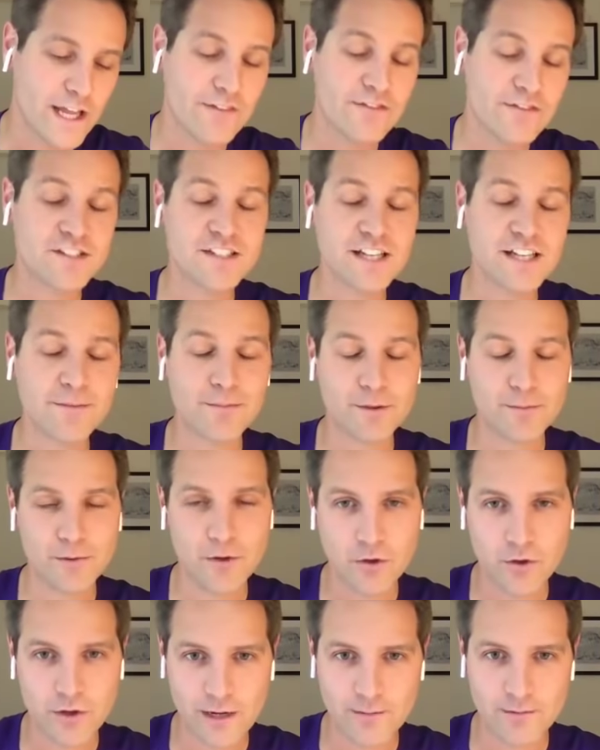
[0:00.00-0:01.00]
have a separate
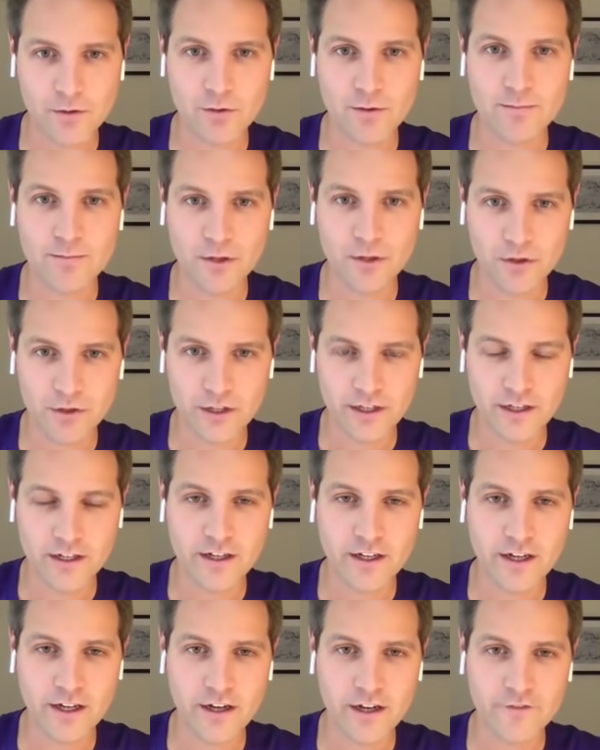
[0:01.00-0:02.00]
program that we're building
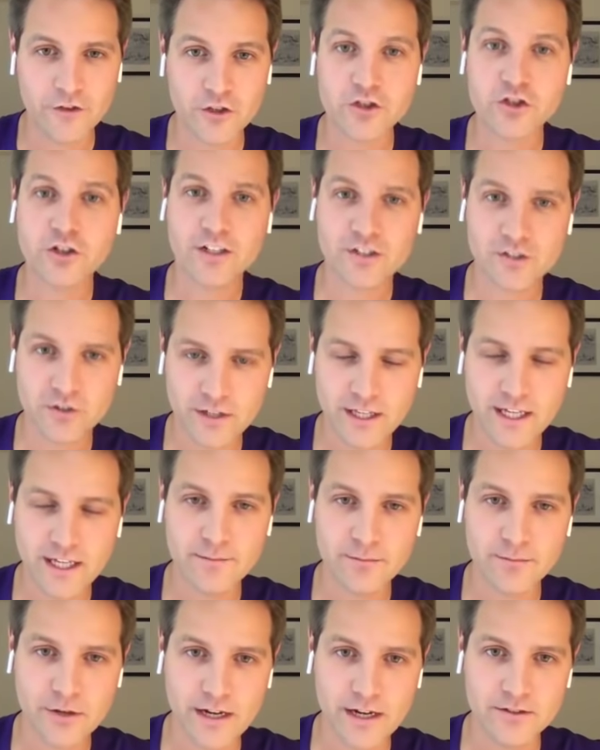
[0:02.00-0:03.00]
for traditional
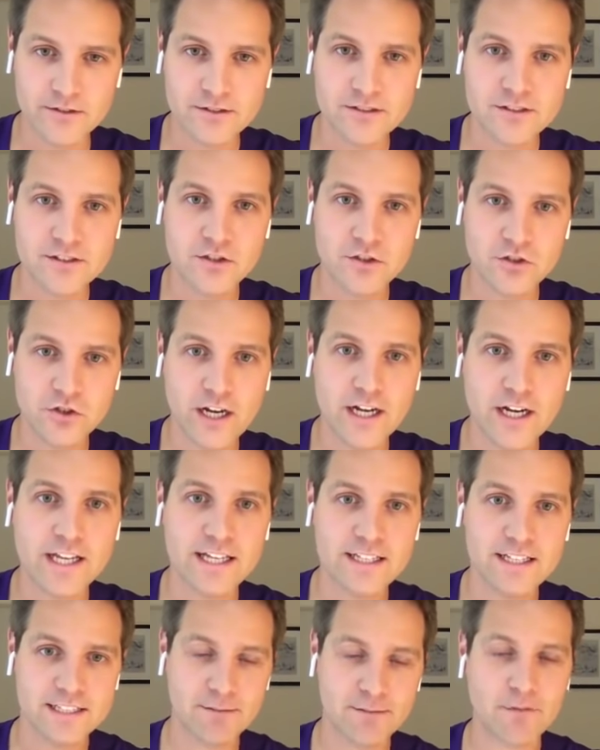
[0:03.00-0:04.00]
campgrounds to try to
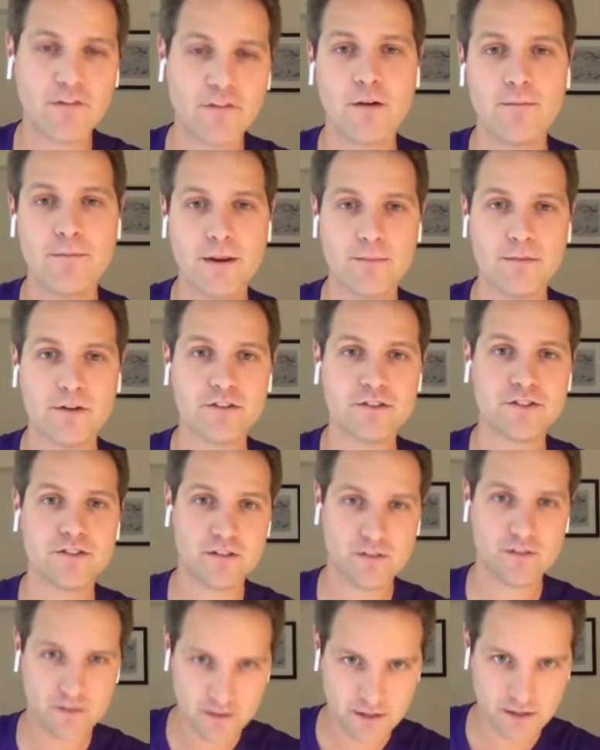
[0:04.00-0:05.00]
get some of our
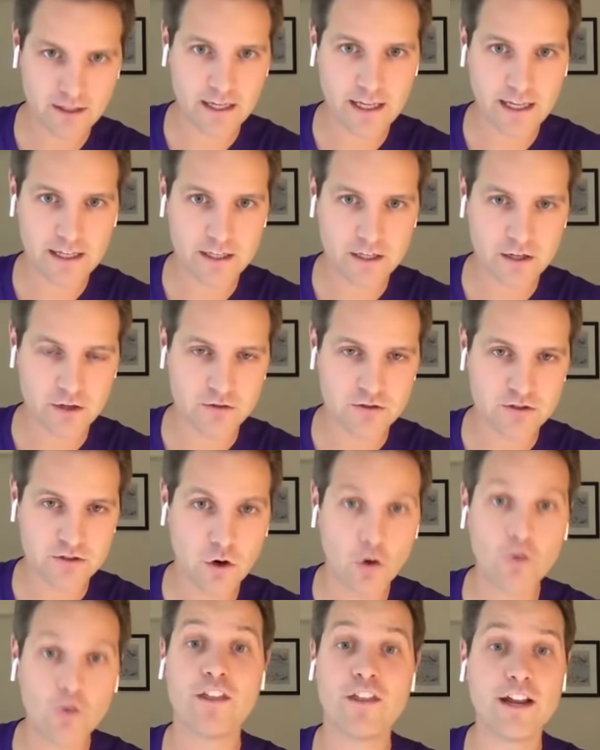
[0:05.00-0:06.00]
members,
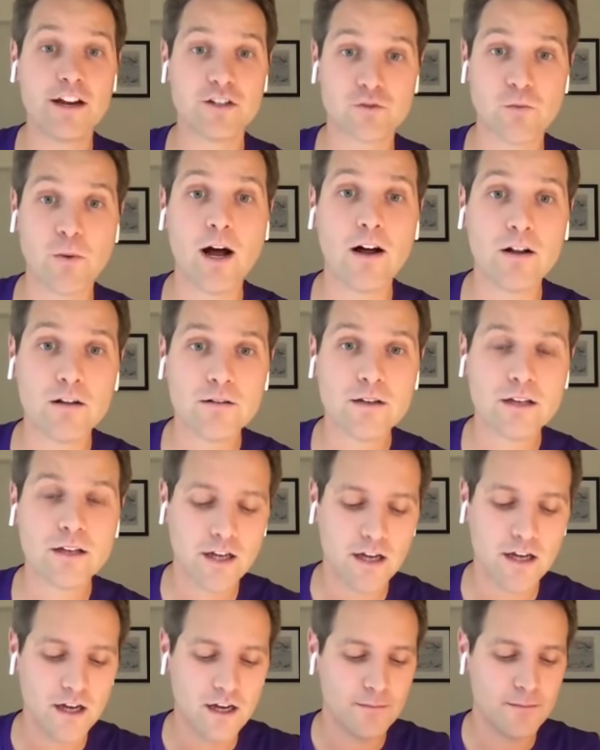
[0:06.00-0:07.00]
over there as well.
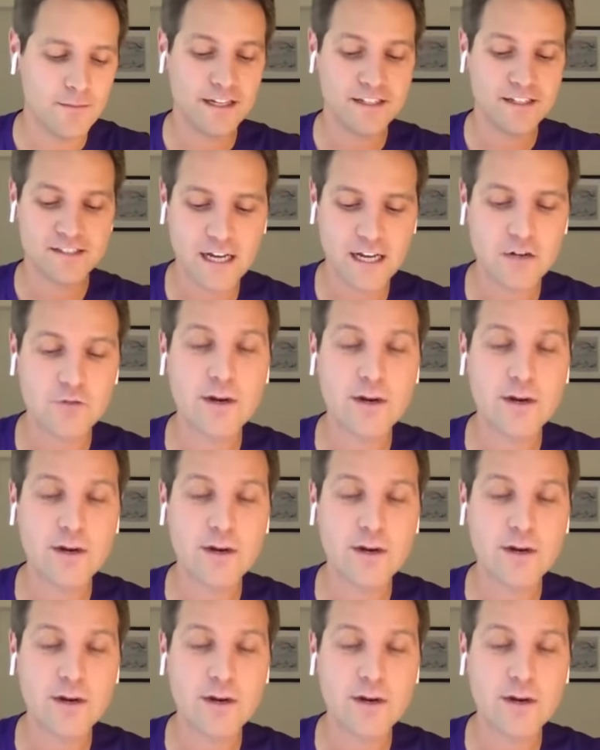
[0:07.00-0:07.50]
And it's not